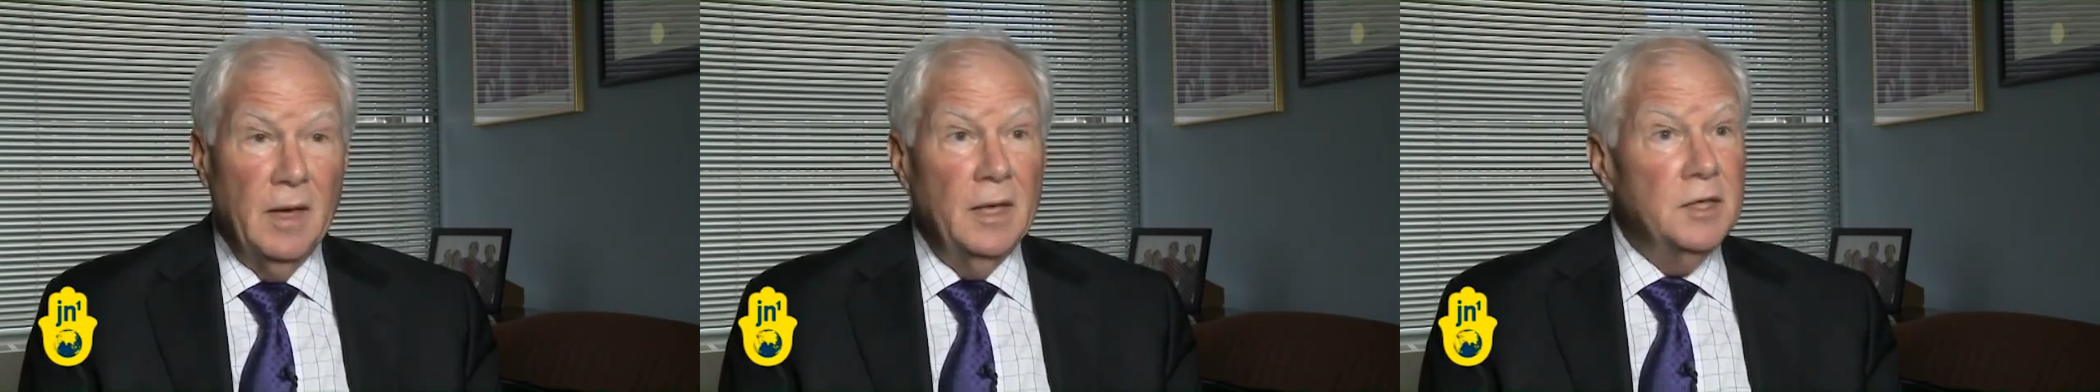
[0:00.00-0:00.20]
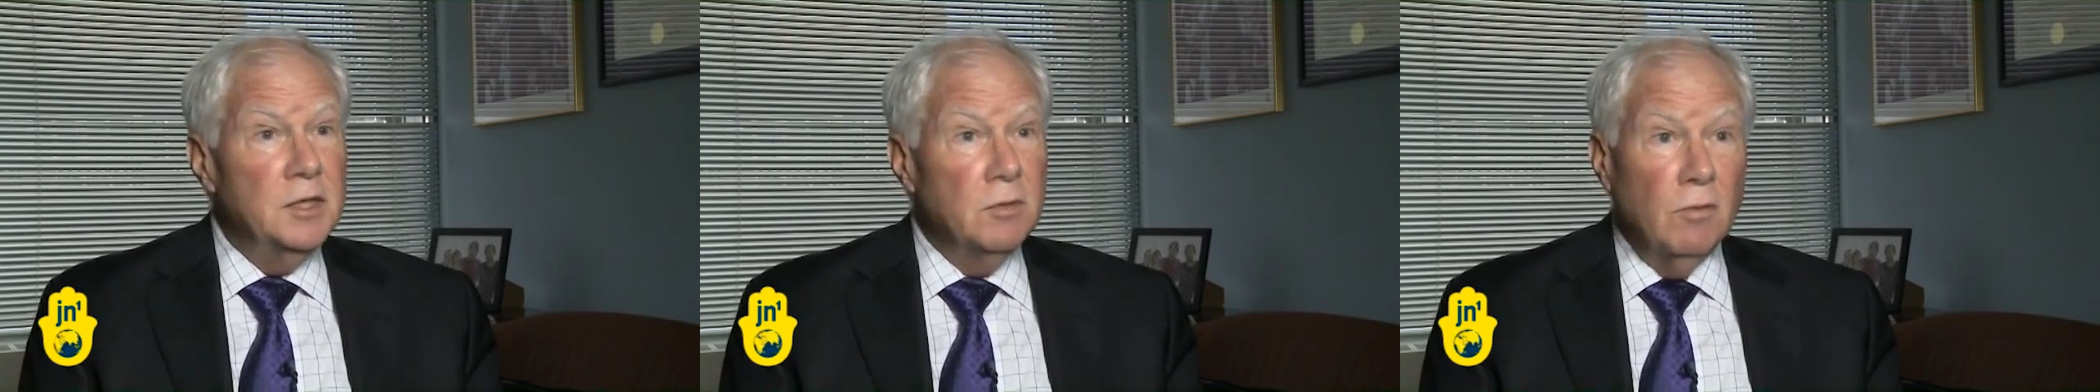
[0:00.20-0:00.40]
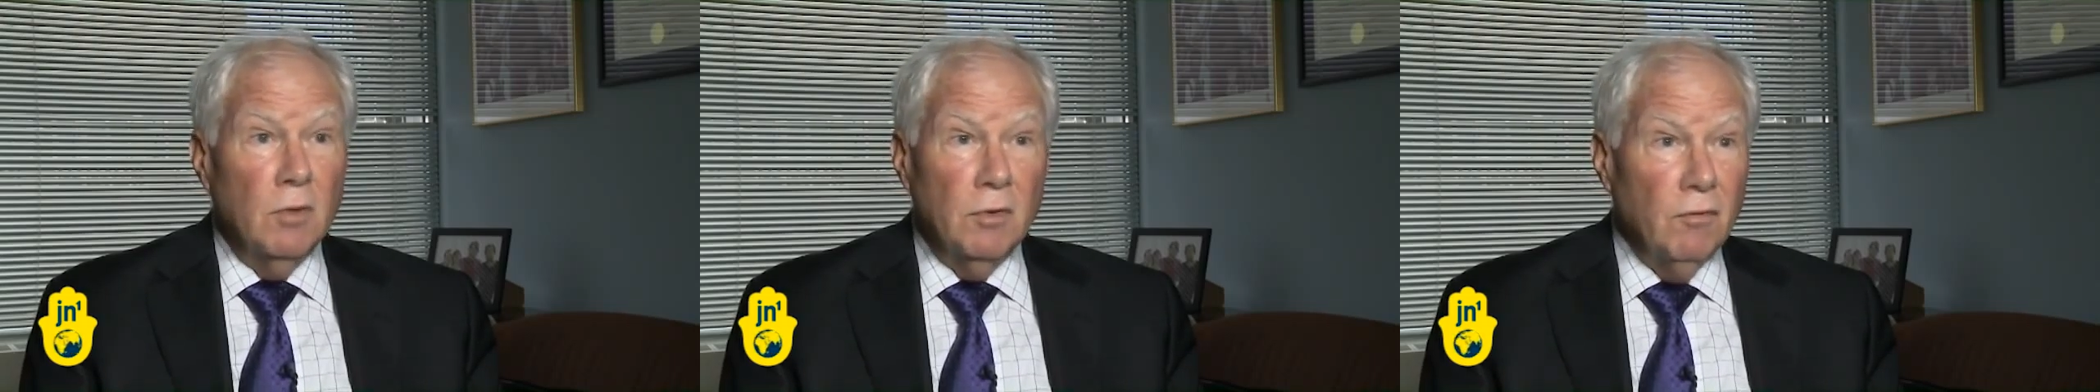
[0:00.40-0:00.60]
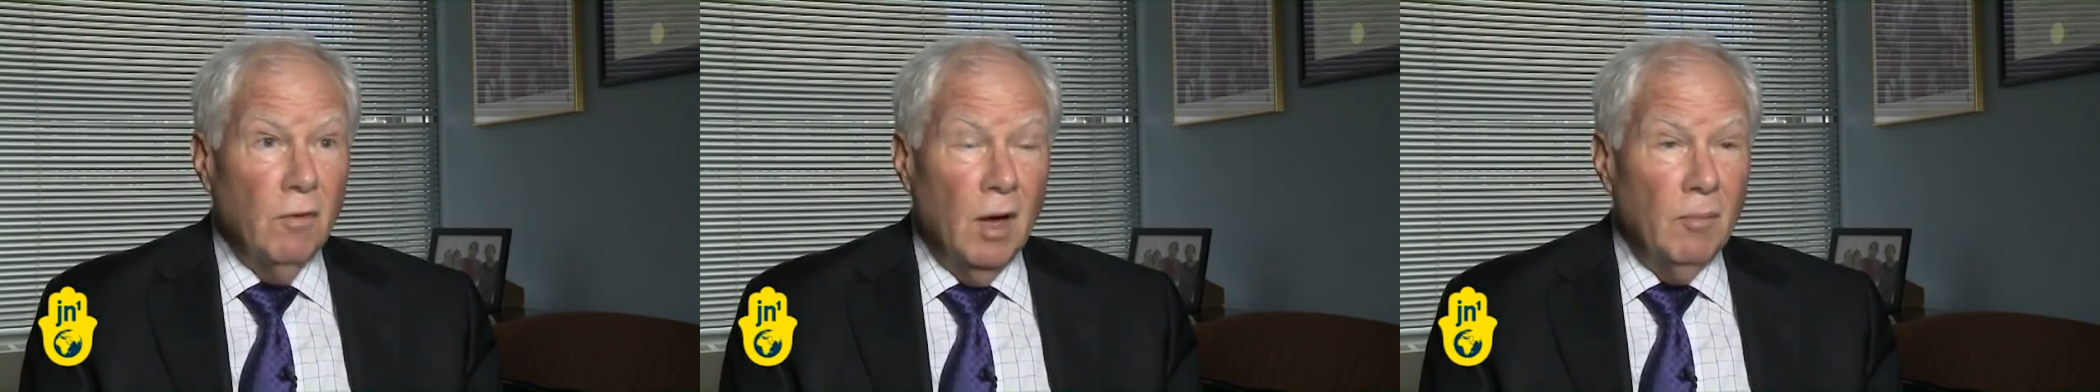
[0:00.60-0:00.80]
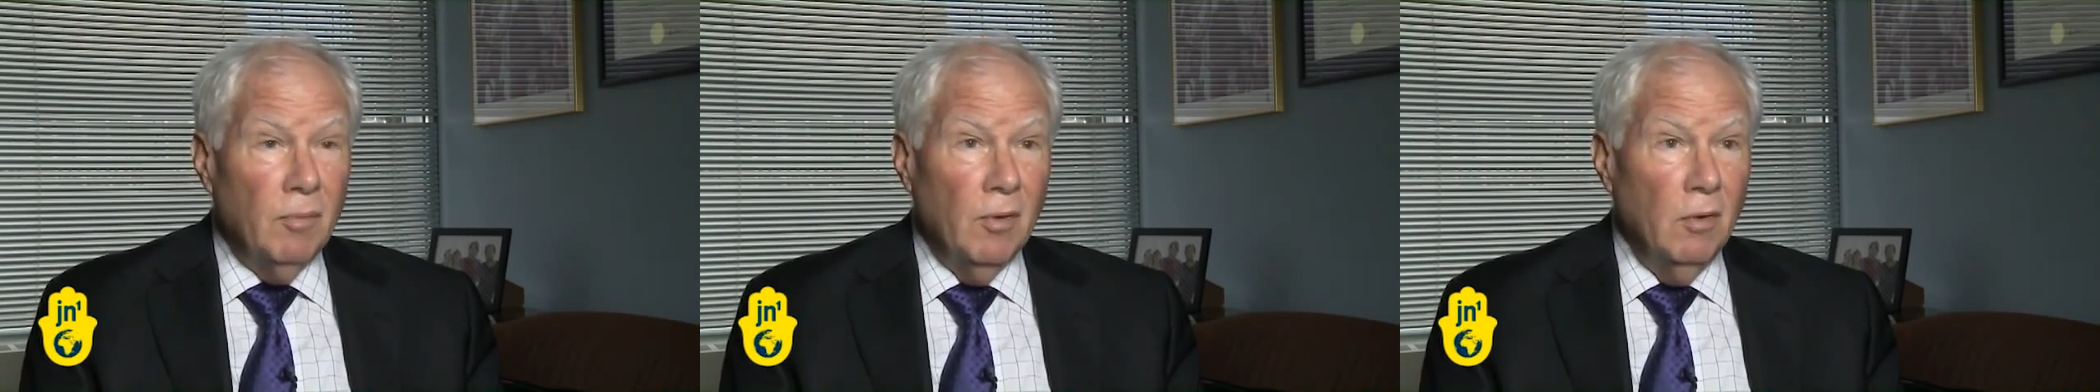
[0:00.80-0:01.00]
It's a
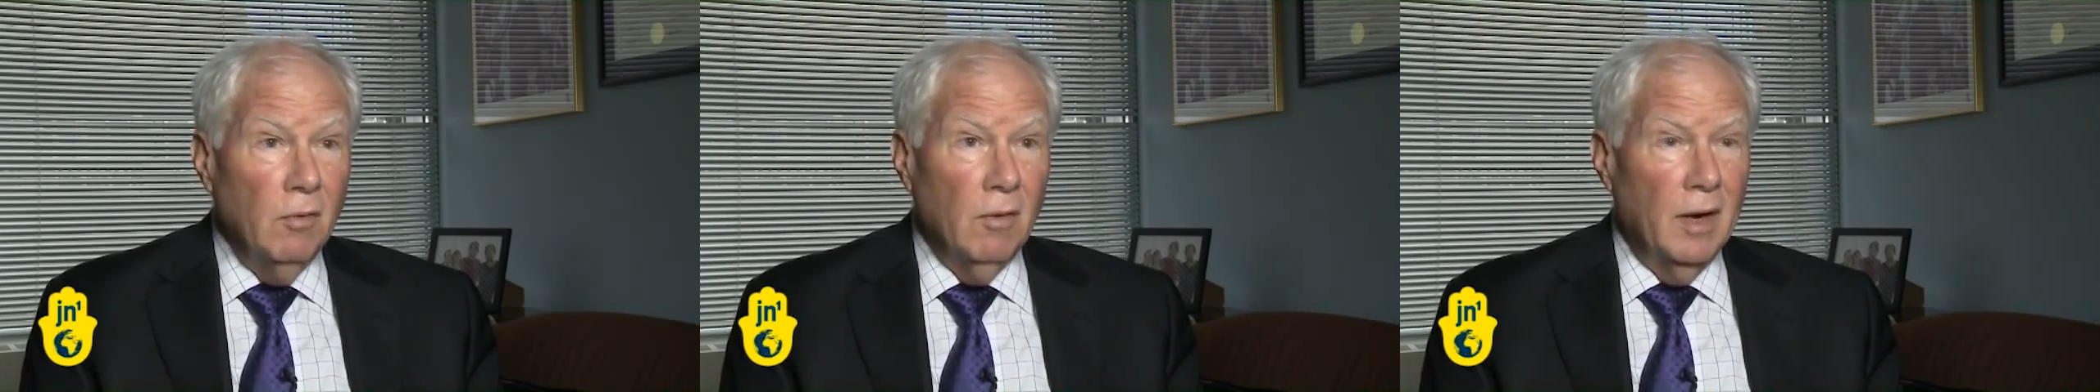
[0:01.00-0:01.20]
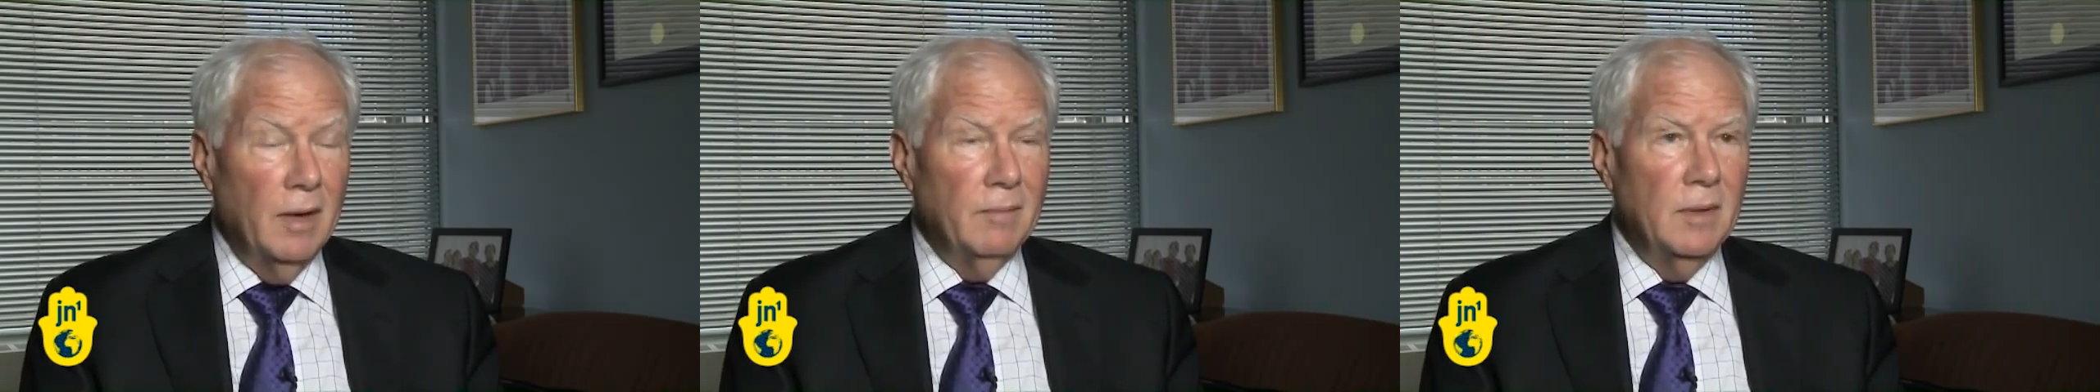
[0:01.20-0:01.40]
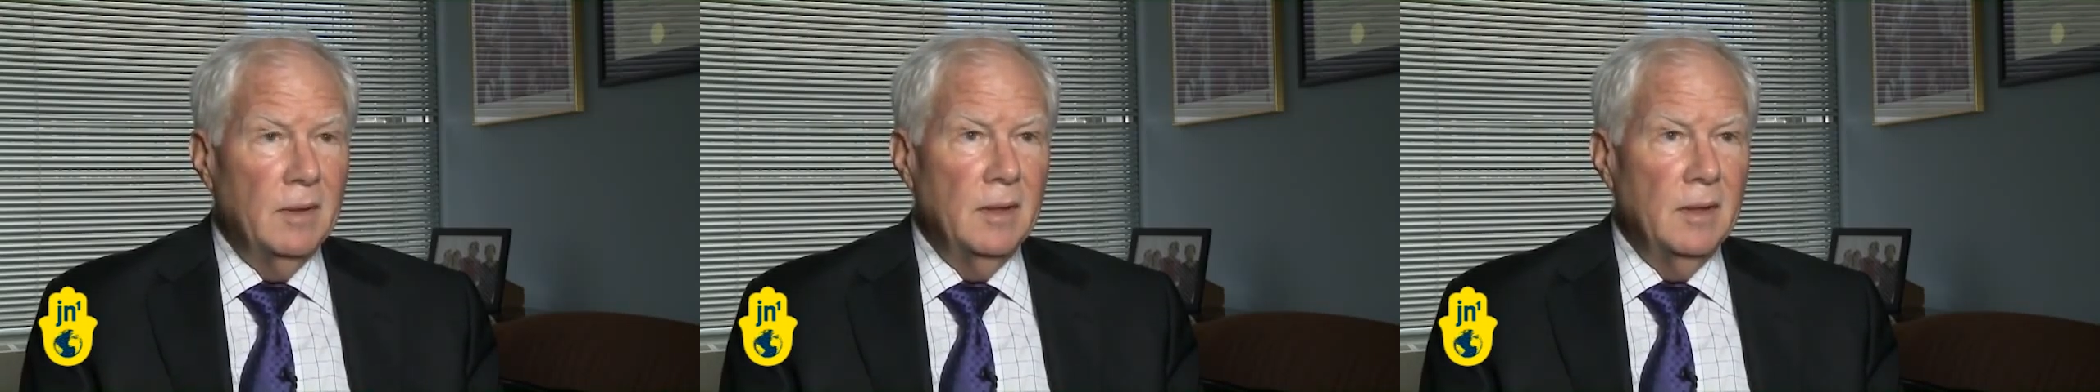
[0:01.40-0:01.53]
worthwhile program.